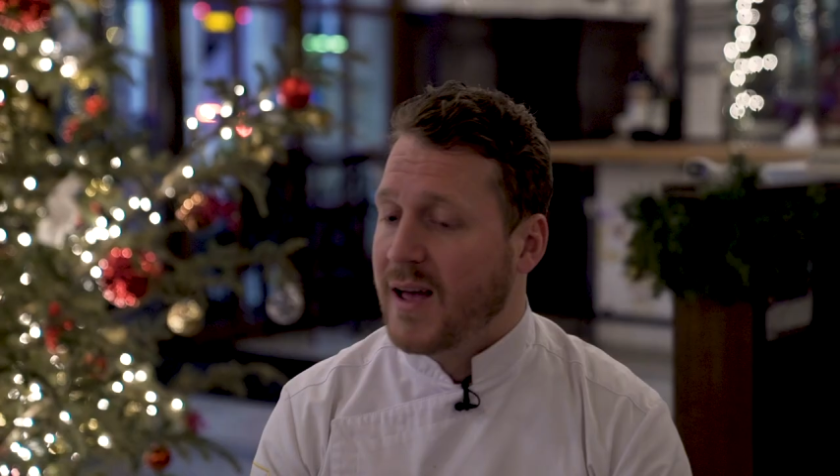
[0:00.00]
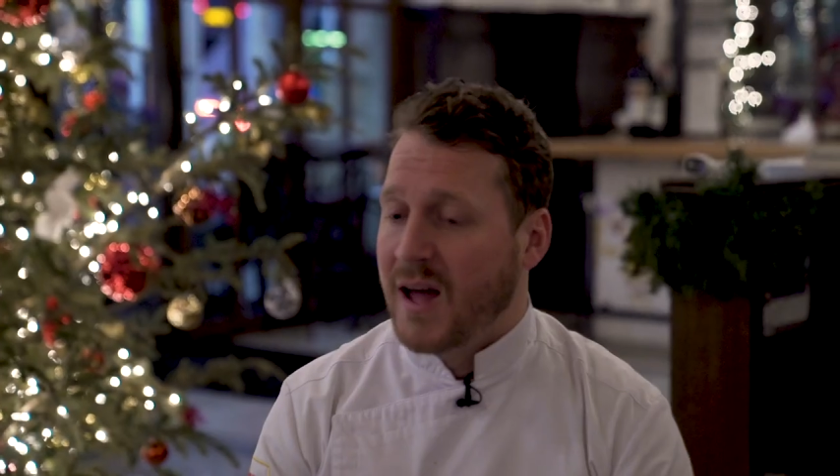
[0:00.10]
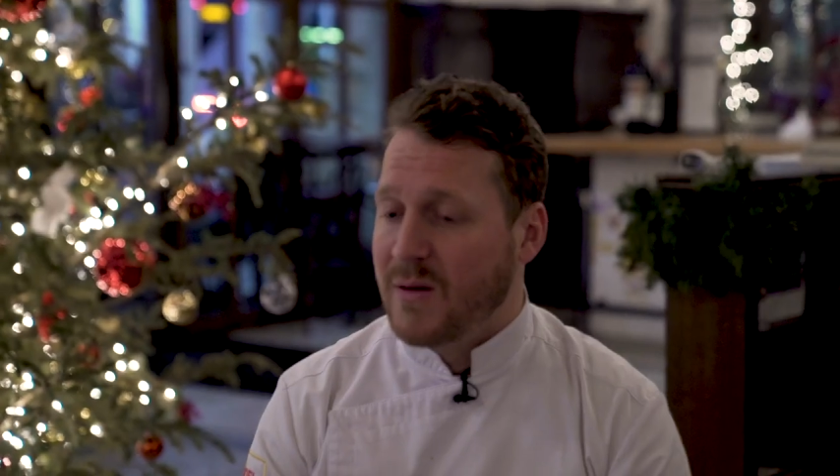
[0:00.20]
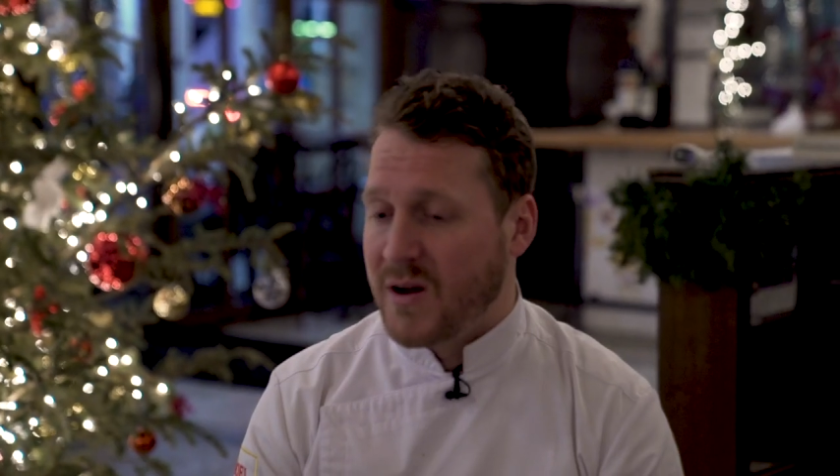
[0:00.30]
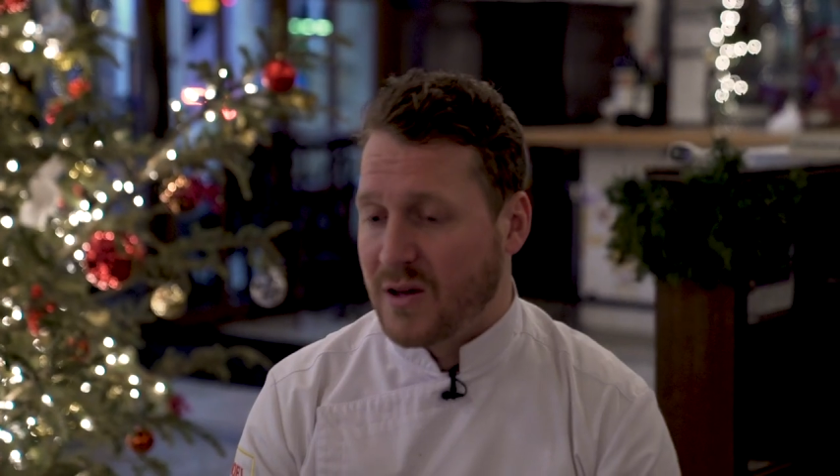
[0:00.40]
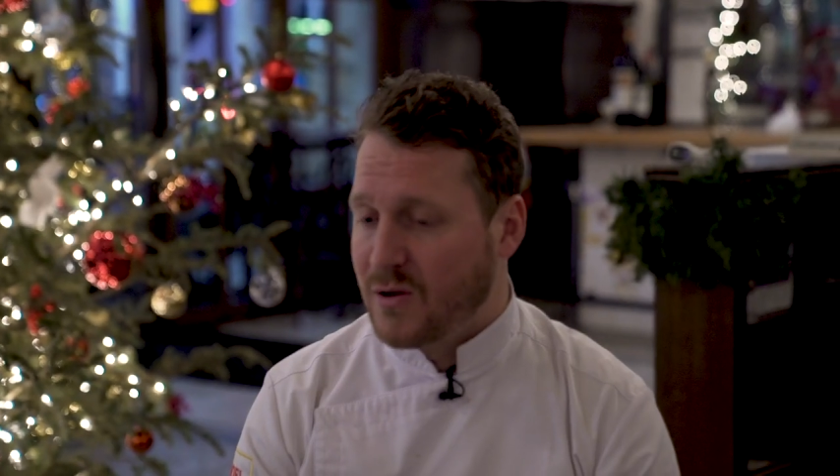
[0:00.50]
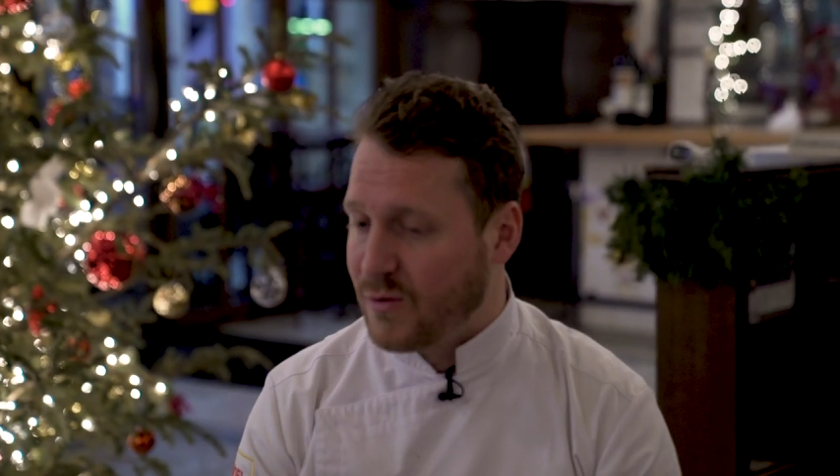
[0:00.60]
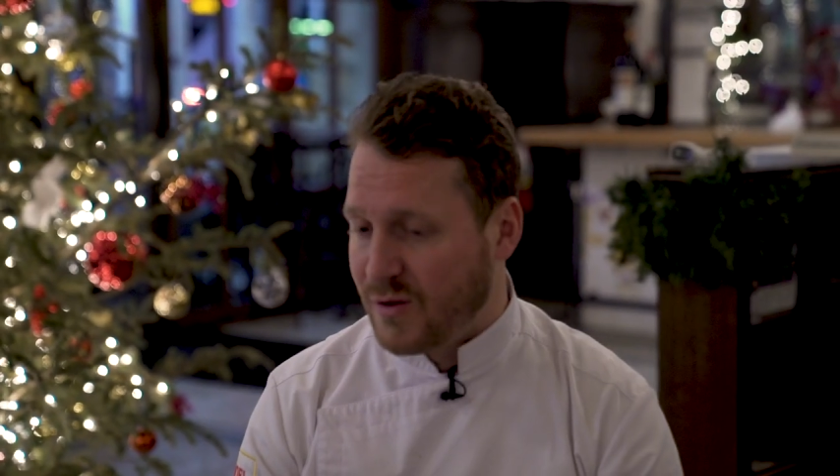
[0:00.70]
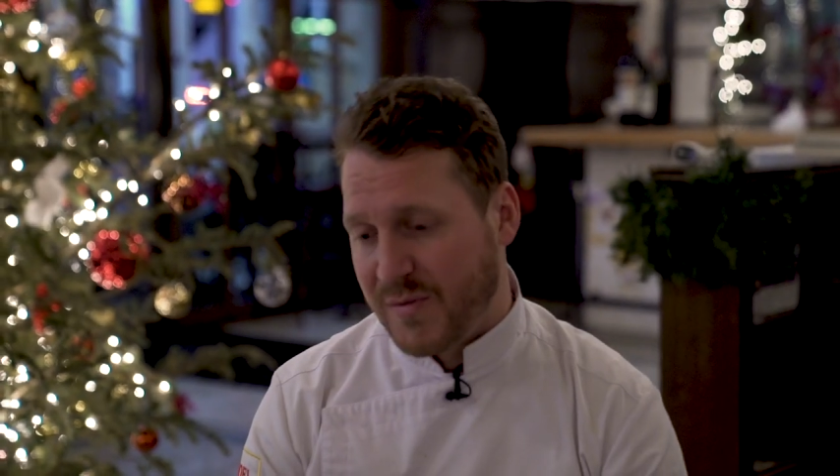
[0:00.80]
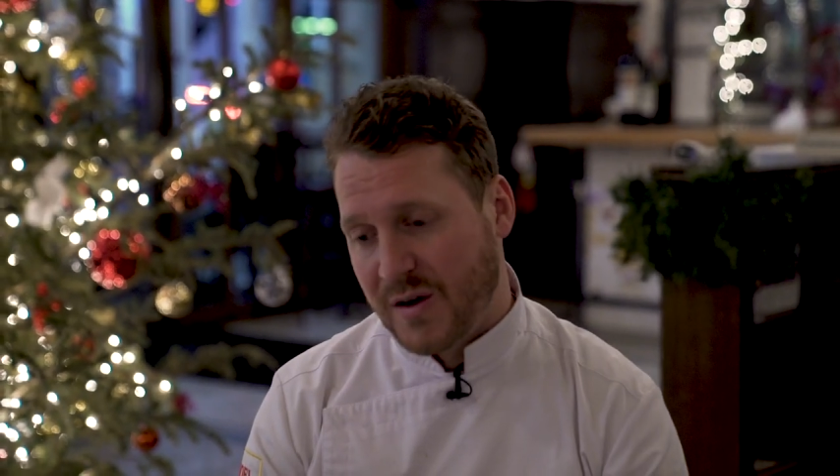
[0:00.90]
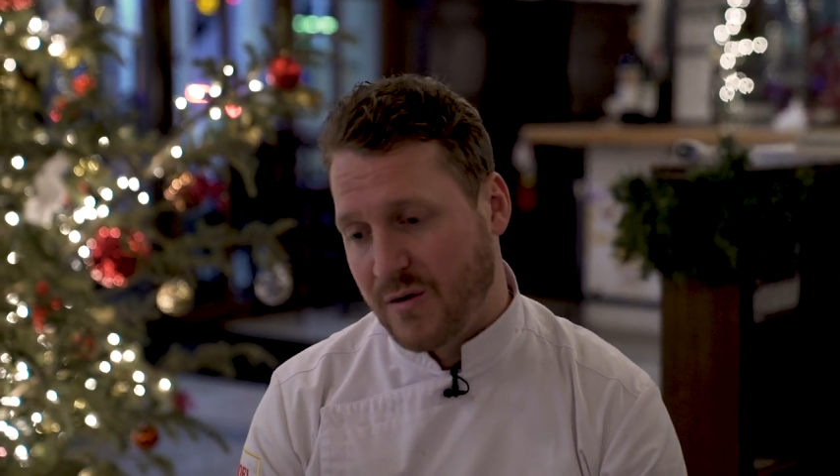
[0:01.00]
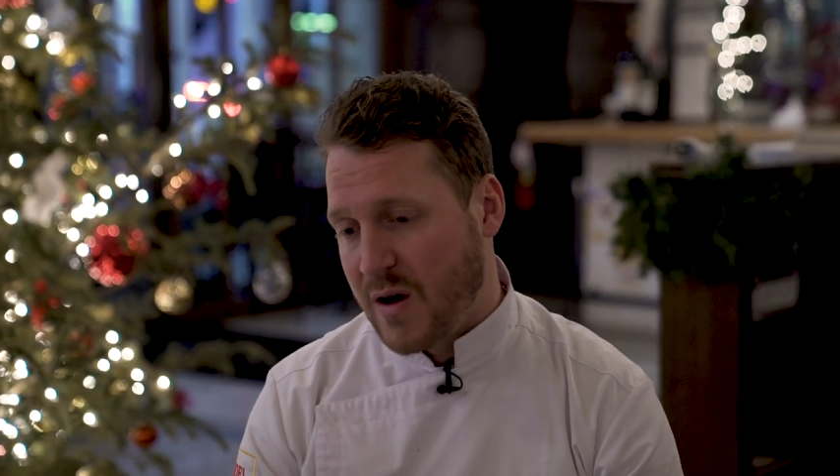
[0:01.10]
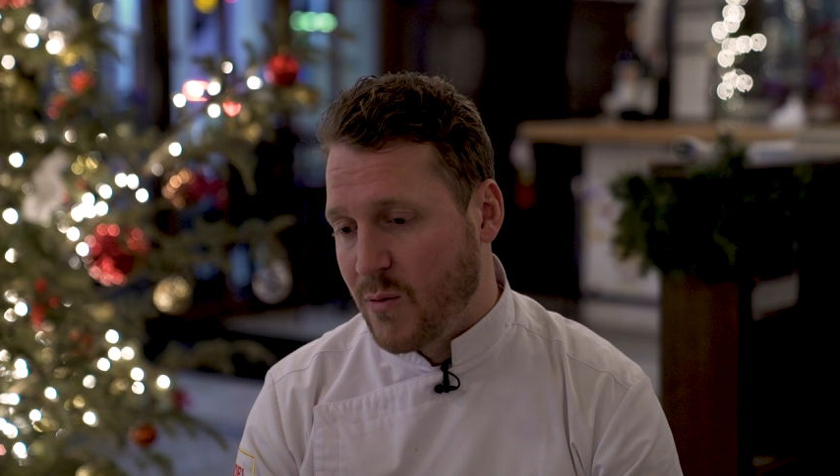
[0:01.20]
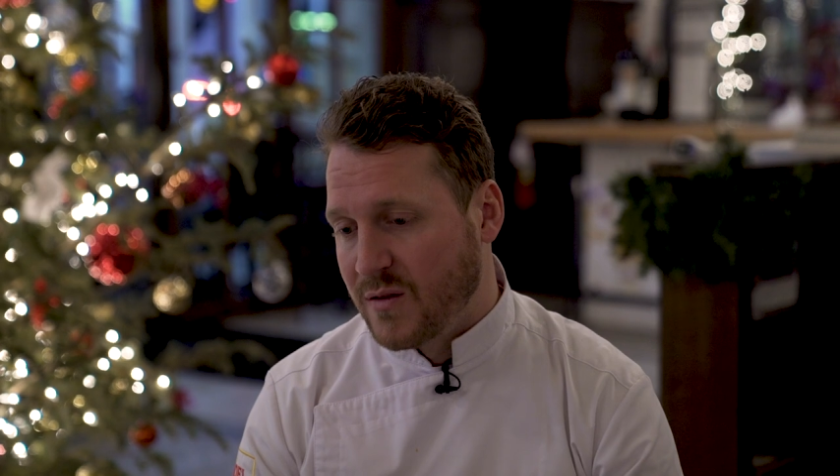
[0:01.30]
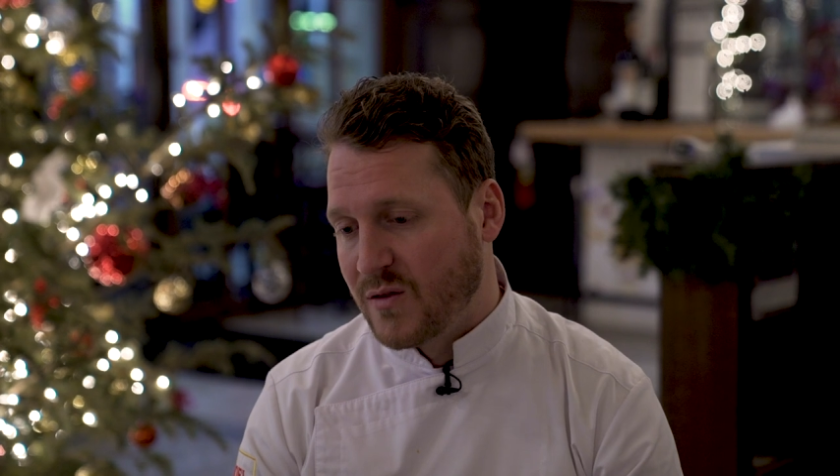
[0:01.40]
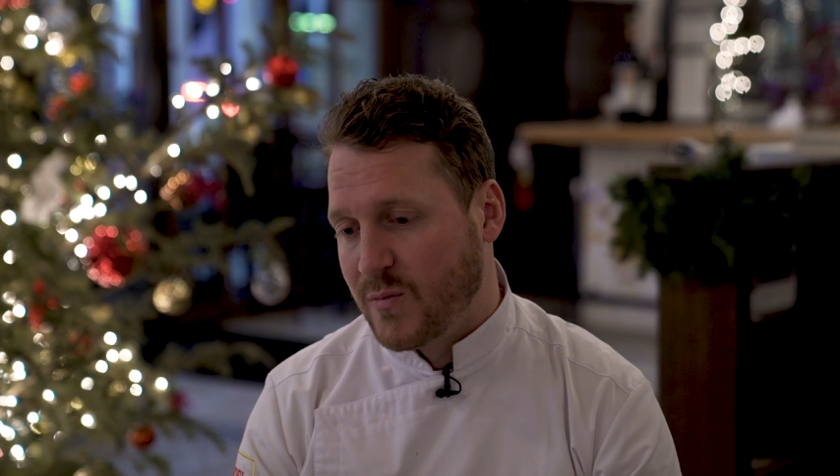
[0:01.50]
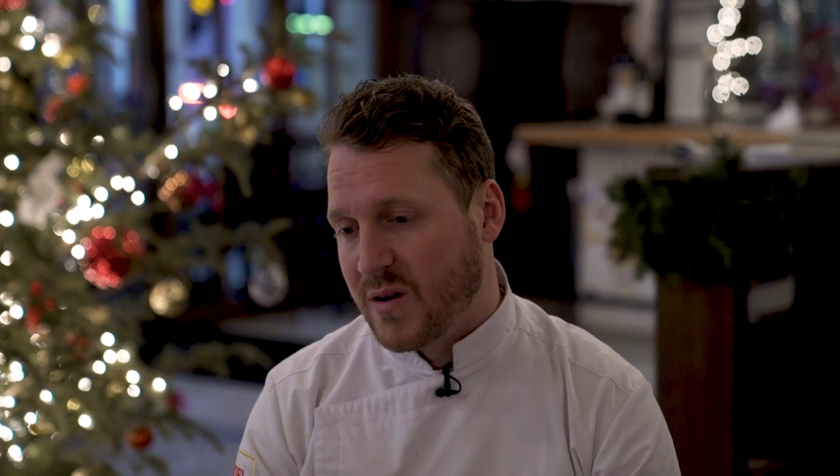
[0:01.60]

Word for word: Anybody can do something great once,